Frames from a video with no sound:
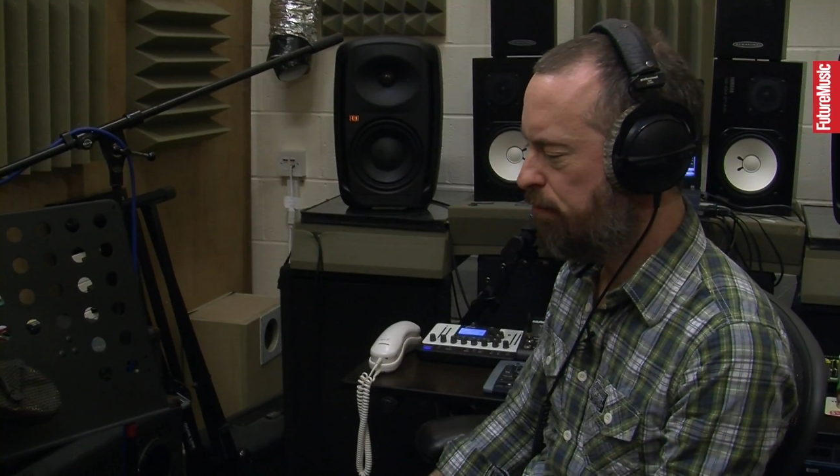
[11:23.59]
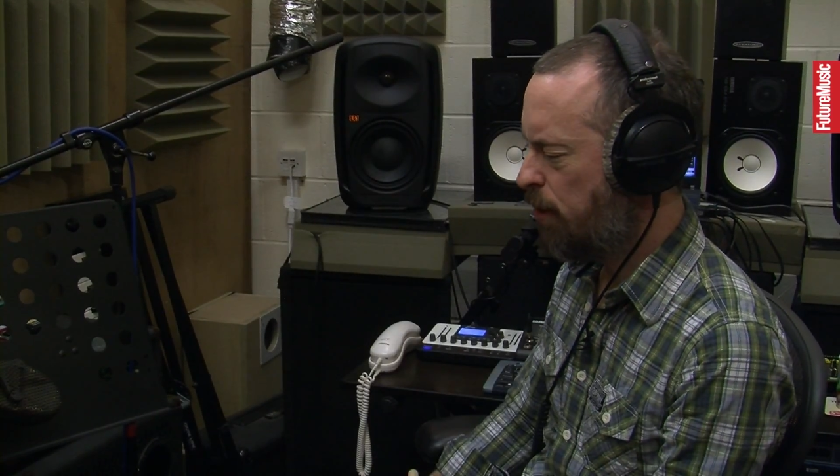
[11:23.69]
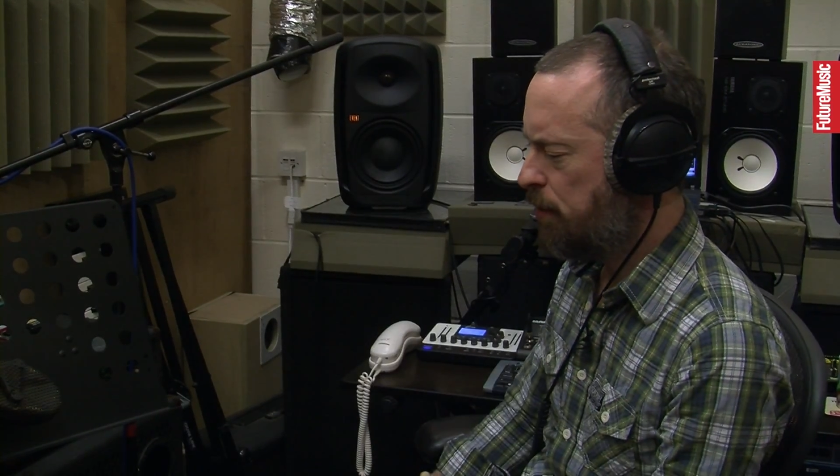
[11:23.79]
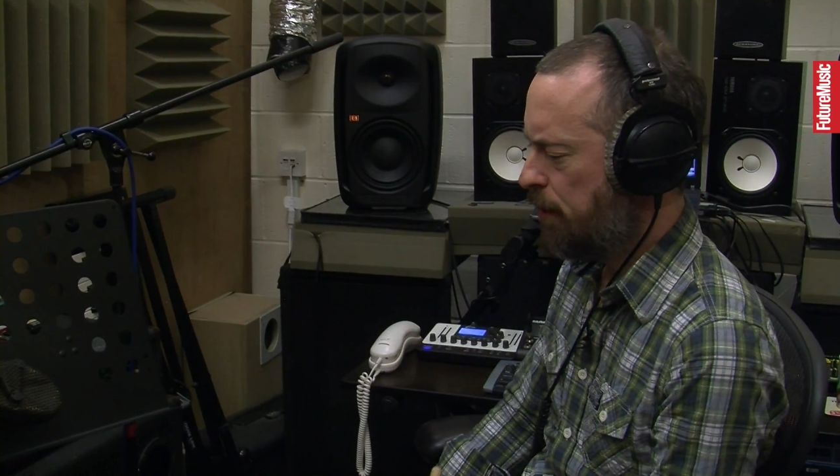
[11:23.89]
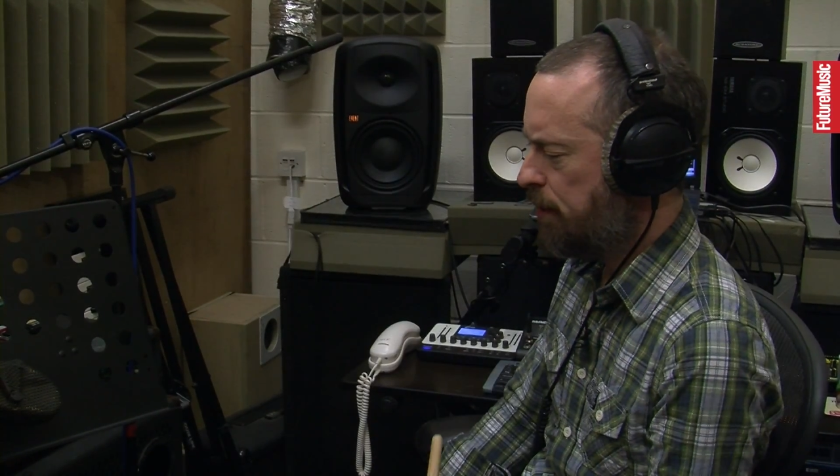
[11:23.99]

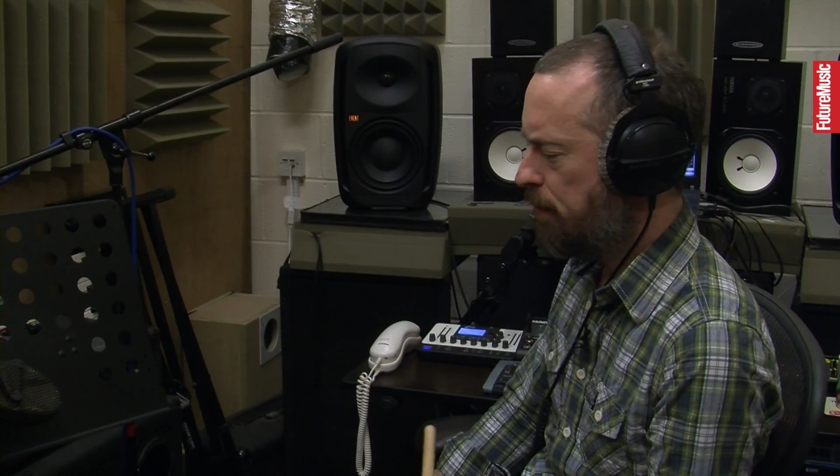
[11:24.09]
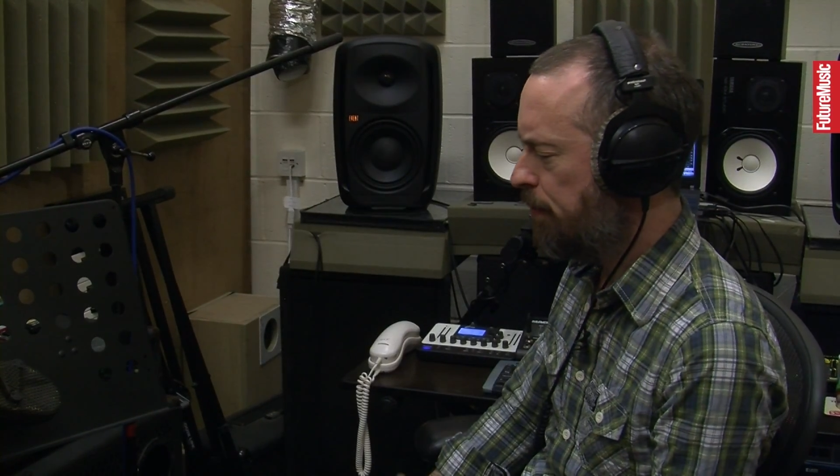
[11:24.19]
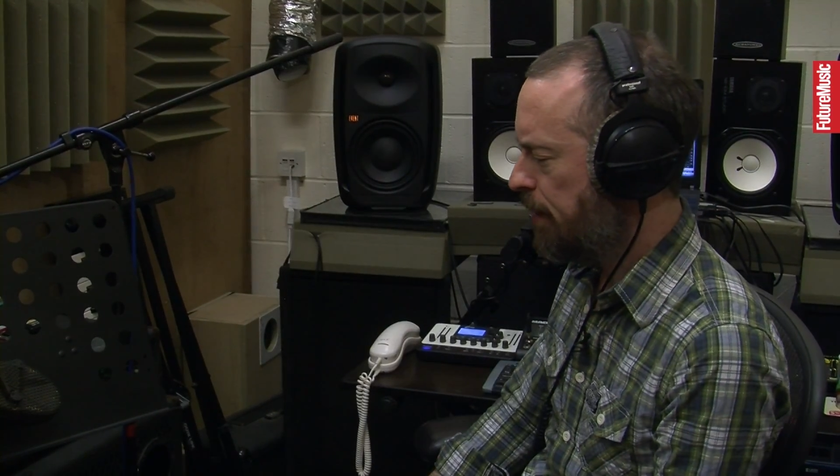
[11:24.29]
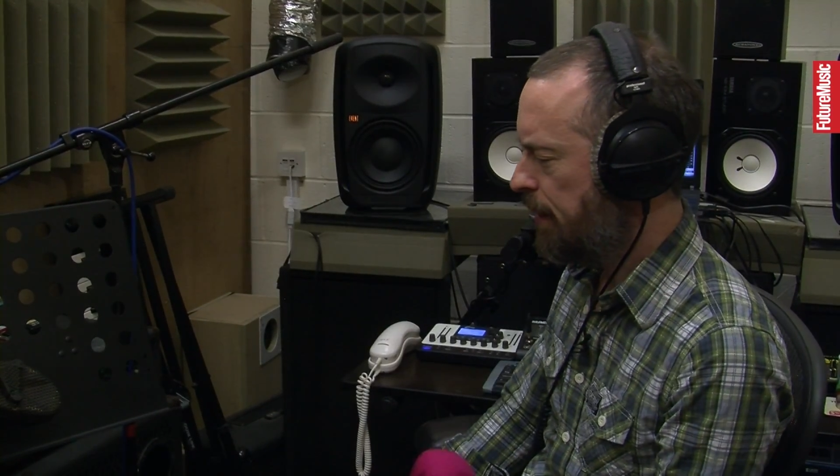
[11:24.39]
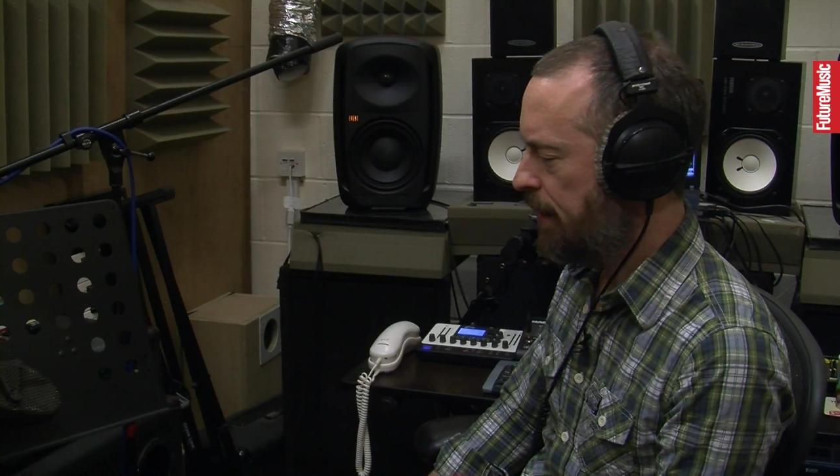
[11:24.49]
process them
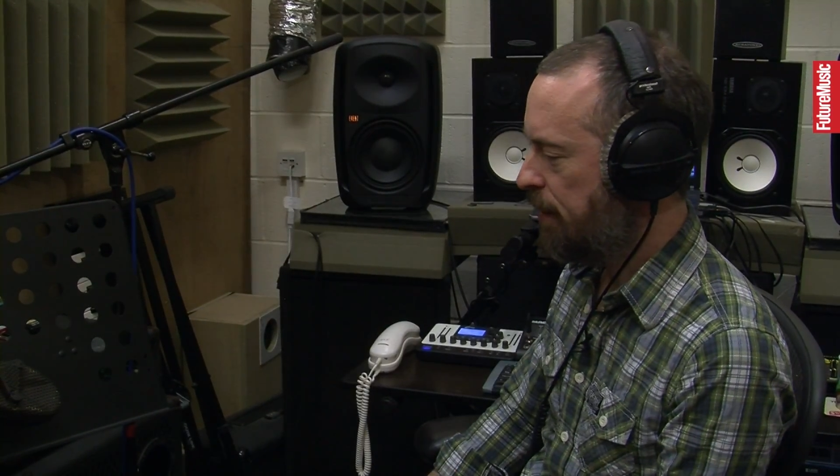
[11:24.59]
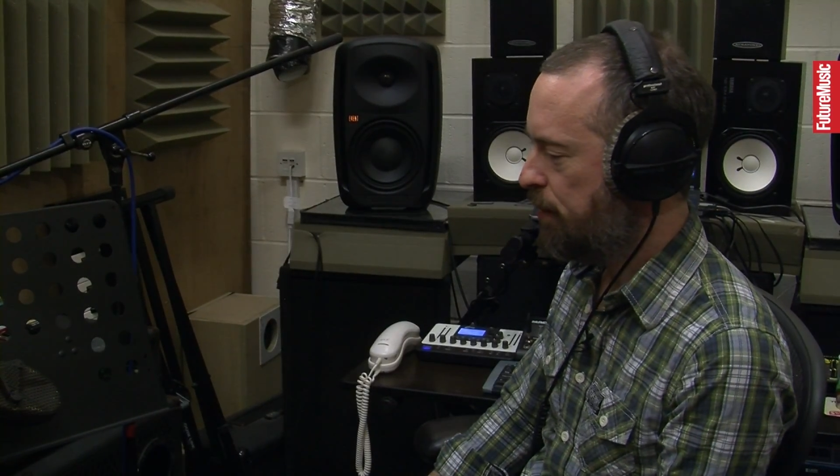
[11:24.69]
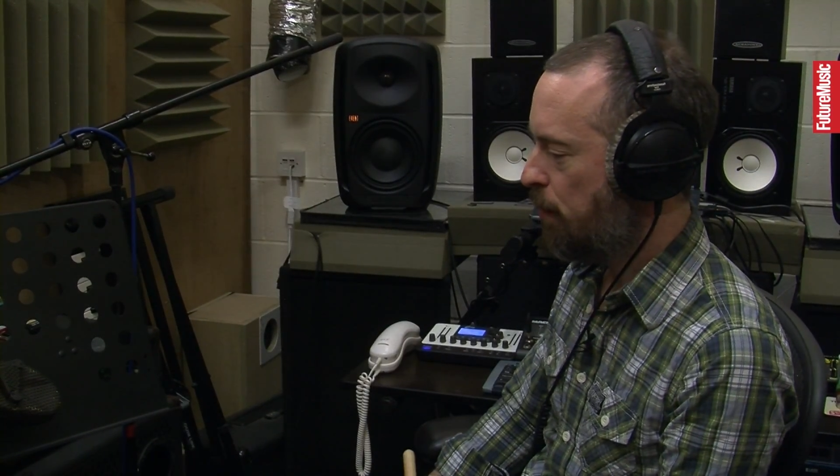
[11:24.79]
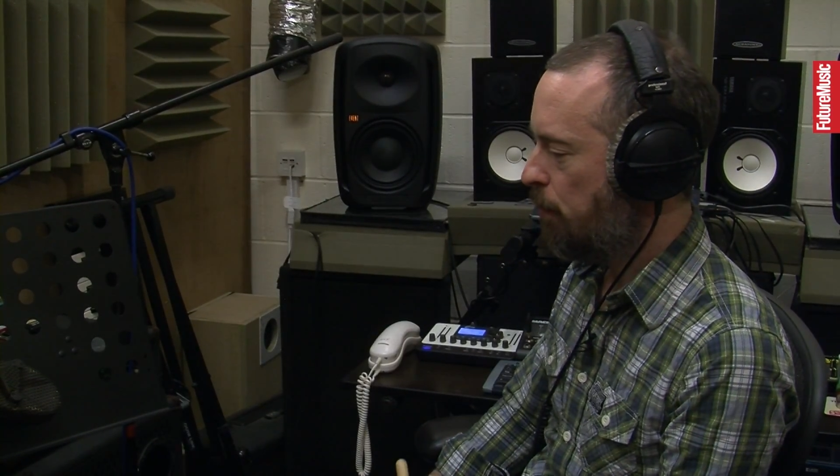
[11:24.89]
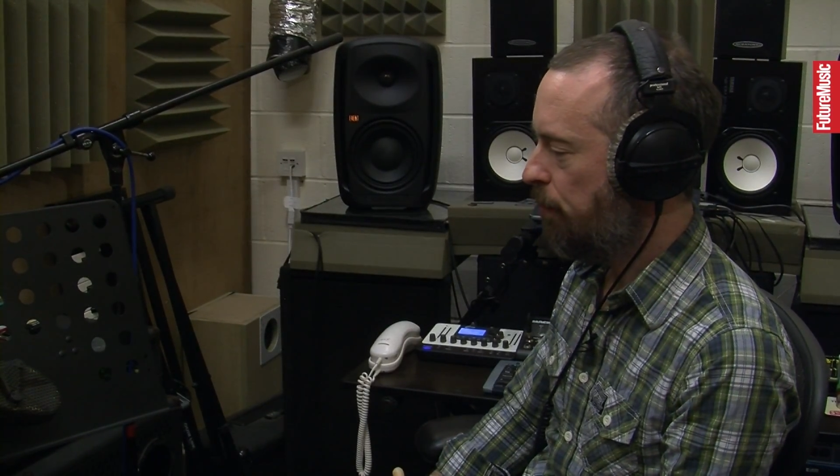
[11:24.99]
in
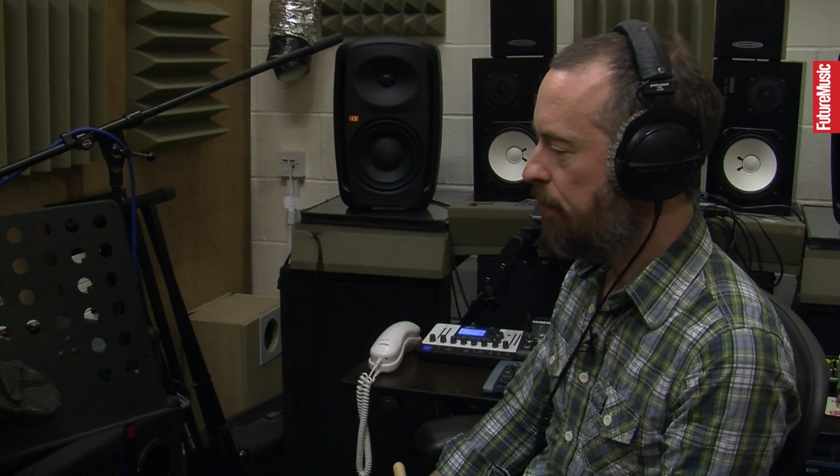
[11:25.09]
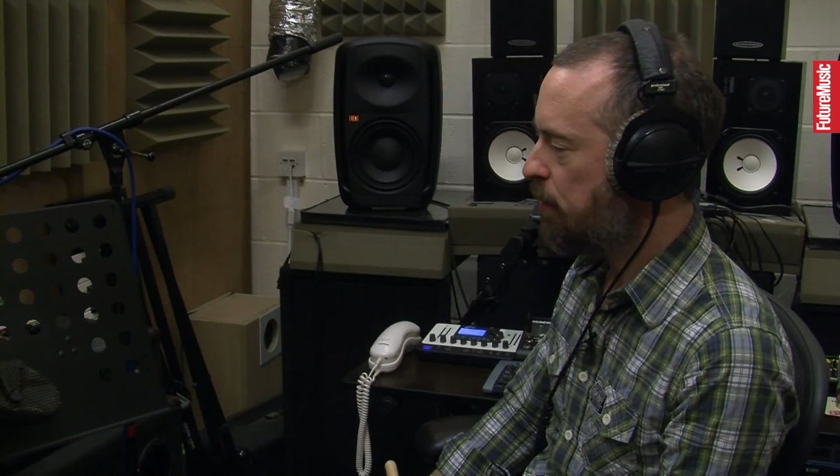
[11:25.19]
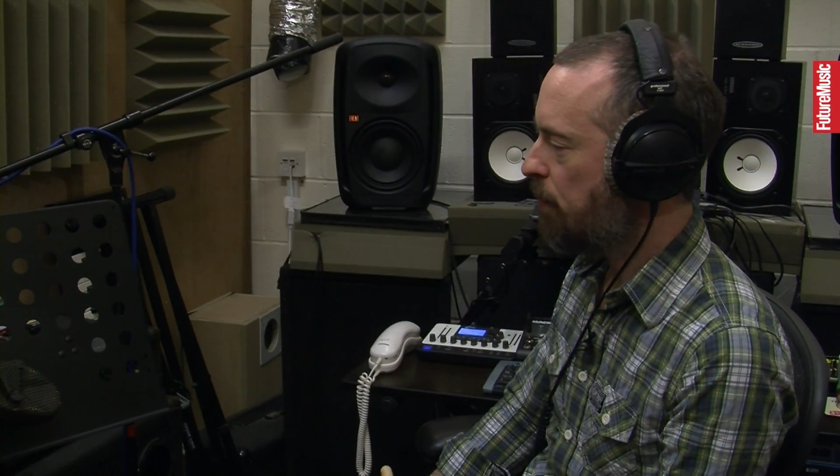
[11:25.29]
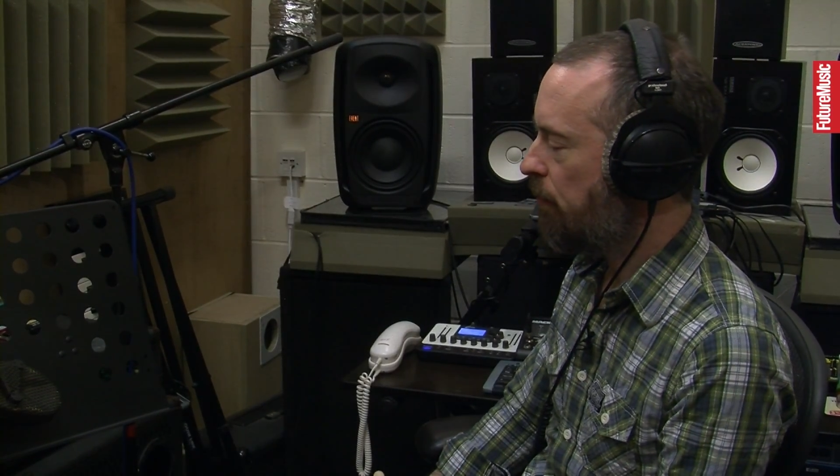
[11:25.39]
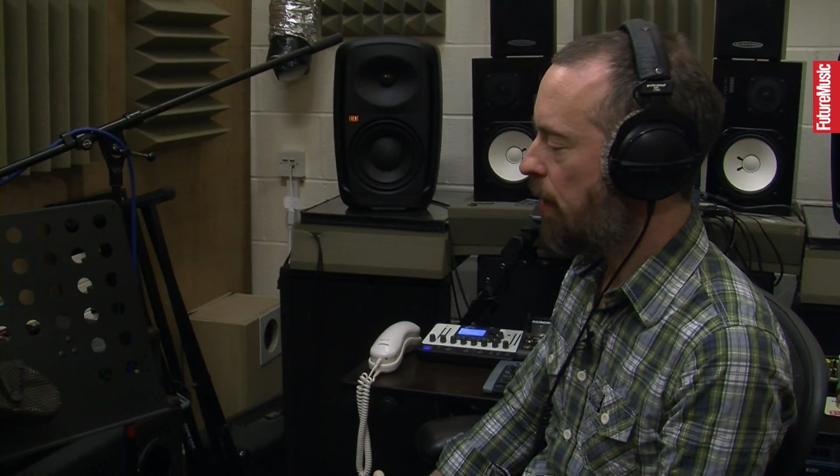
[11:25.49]
some
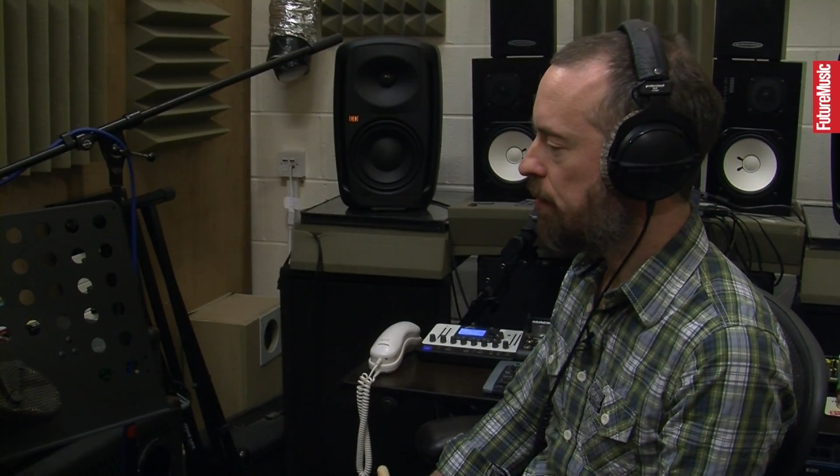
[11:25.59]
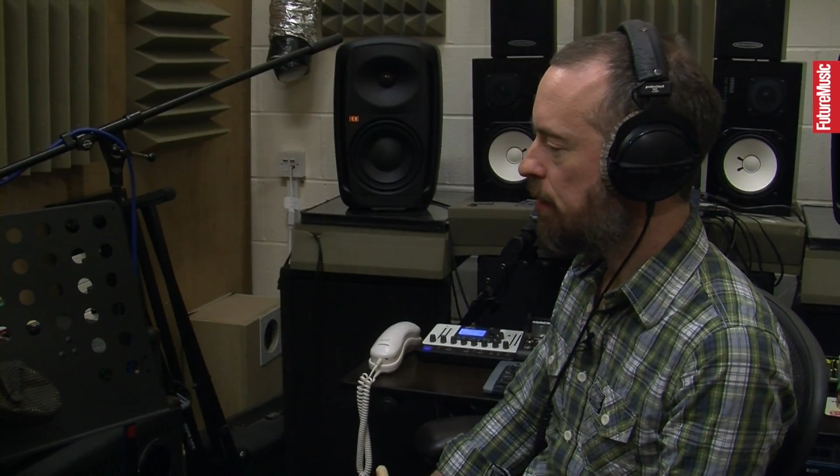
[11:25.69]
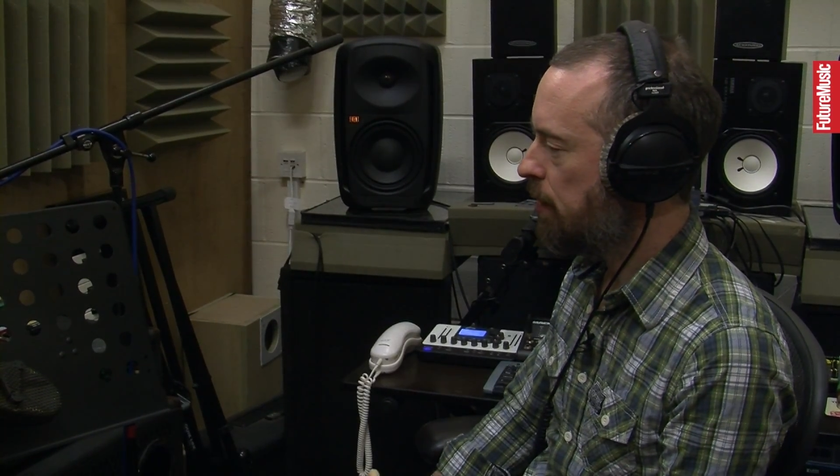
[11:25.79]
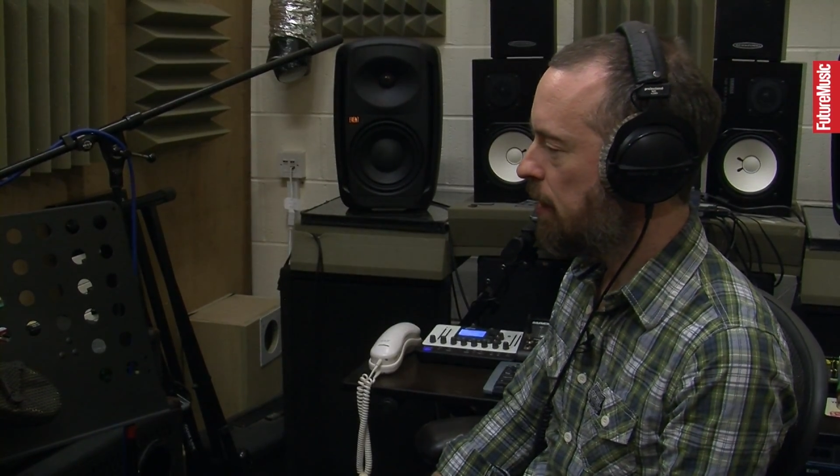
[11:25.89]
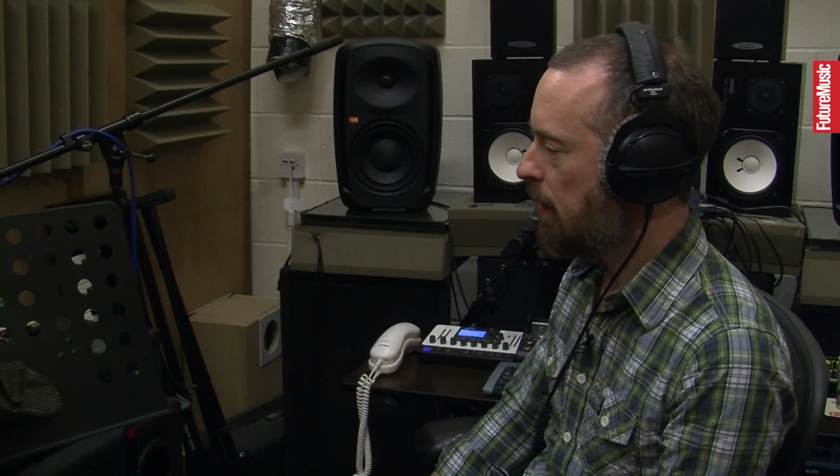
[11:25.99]
fashion.